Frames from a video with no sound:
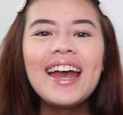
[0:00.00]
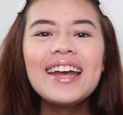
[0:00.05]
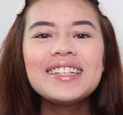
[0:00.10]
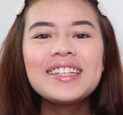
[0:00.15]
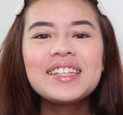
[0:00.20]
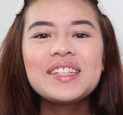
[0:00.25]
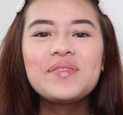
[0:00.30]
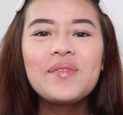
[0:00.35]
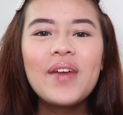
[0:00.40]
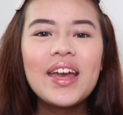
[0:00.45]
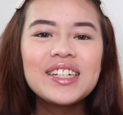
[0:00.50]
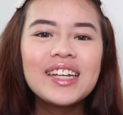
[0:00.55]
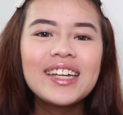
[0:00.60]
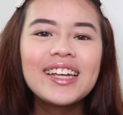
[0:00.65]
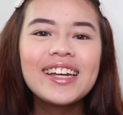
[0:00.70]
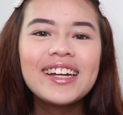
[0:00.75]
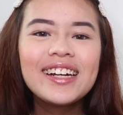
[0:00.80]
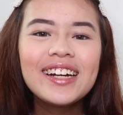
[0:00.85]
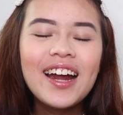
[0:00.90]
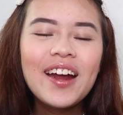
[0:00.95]
guys, it's Miasha
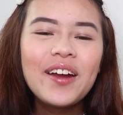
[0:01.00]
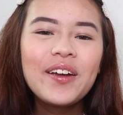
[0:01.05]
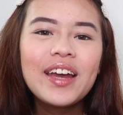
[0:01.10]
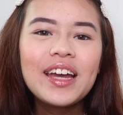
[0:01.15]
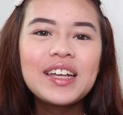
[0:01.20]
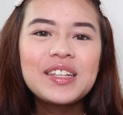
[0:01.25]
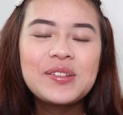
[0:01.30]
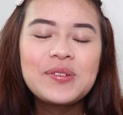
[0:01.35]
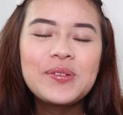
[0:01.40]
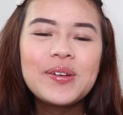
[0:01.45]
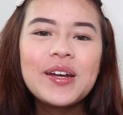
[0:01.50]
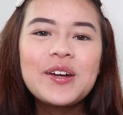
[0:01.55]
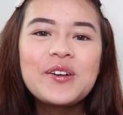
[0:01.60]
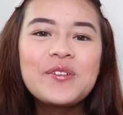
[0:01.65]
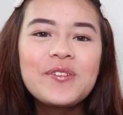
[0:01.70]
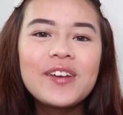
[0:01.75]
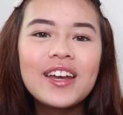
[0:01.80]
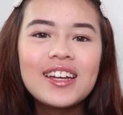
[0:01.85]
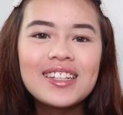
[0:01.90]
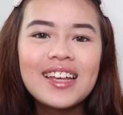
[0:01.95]
here. How are you guys doing? I
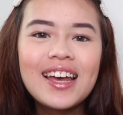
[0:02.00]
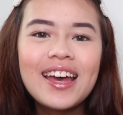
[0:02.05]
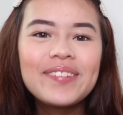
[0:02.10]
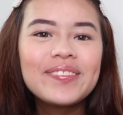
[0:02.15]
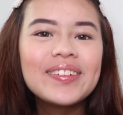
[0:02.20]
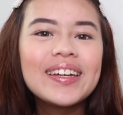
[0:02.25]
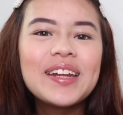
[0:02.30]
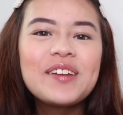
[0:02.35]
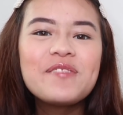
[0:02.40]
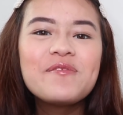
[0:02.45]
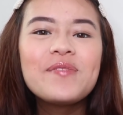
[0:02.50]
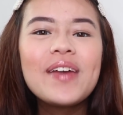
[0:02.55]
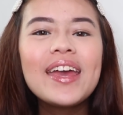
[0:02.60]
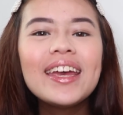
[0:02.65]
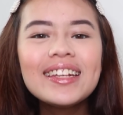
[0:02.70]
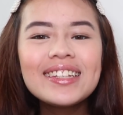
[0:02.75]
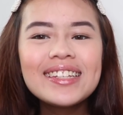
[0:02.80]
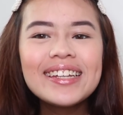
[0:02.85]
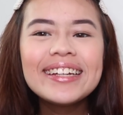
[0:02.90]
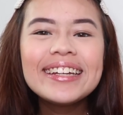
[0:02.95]
hope you guys are having an
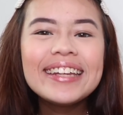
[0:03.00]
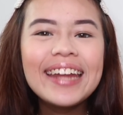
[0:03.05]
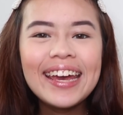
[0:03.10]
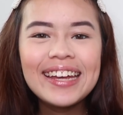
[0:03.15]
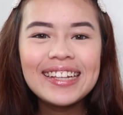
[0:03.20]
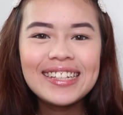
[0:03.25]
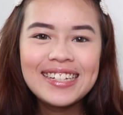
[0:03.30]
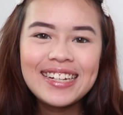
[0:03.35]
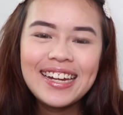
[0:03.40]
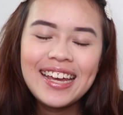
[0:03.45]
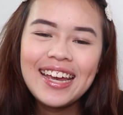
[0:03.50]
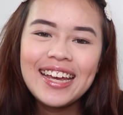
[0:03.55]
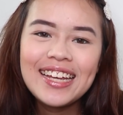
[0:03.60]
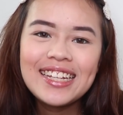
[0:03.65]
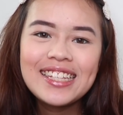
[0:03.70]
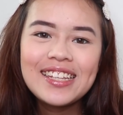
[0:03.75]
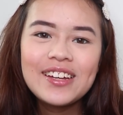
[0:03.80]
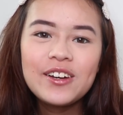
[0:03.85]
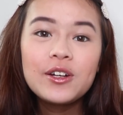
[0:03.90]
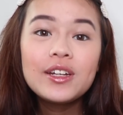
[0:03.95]
amazing day
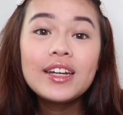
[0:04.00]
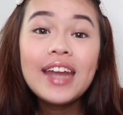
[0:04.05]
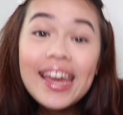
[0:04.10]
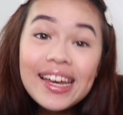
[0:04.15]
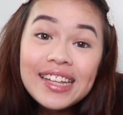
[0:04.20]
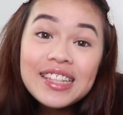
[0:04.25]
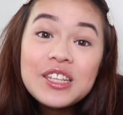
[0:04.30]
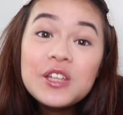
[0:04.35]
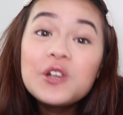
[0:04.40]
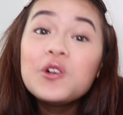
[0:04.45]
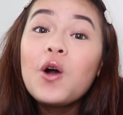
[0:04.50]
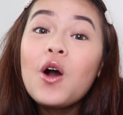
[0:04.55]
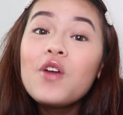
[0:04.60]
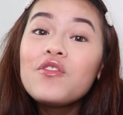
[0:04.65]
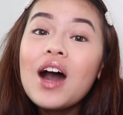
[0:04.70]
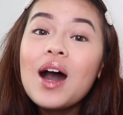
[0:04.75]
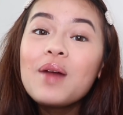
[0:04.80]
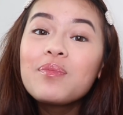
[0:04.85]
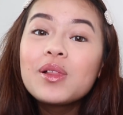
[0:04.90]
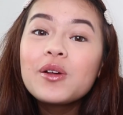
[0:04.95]
today. So day two
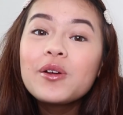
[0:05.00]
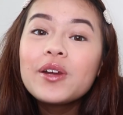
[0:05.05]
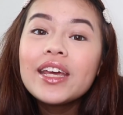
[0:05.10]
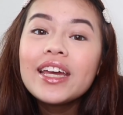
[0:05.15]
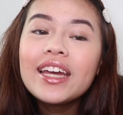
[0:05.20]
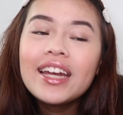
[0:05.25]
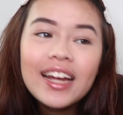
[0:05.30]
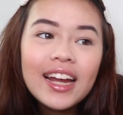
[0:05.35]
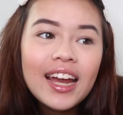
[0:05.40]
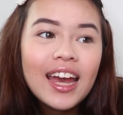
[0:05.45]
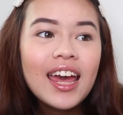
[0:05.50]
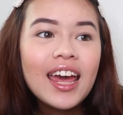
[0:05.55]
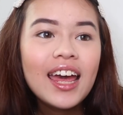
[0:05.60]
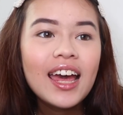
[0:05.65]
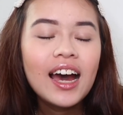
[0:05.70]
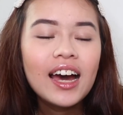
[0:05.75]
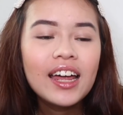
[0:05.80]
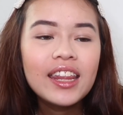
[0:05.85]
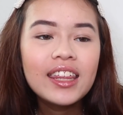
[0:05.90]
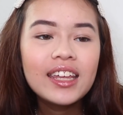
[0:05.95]
of uploading
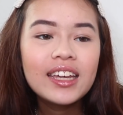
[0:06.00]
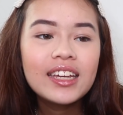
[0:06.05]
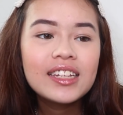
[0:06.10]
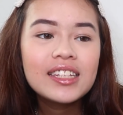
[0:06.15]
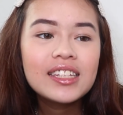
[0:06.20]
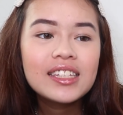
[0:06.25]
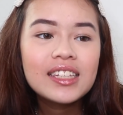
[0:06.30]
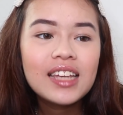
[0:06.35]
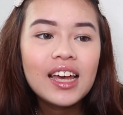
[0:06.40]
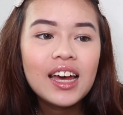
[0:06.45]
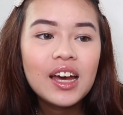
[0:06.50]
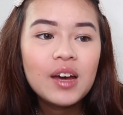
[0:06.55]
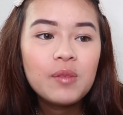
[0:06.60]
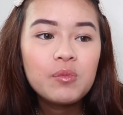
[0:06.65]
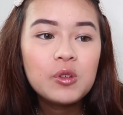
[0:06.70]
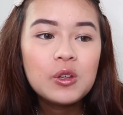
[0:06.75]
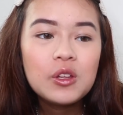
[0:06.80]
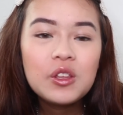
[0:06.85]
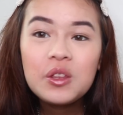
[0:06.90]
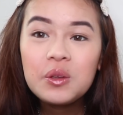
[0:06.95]
this
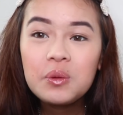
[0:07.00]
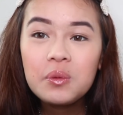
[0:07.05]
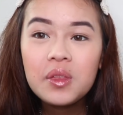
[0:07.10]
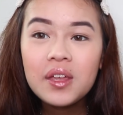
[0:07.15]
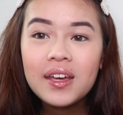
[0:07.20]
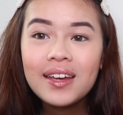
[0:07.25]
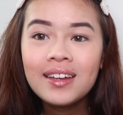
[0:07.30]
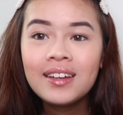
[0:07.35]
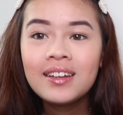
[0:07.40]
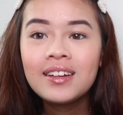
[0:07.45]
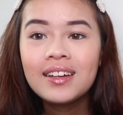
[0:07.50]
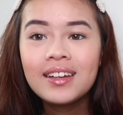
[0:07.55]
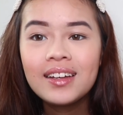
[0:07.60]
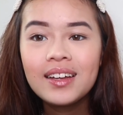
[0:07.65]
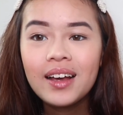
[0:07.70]
YouTube thing.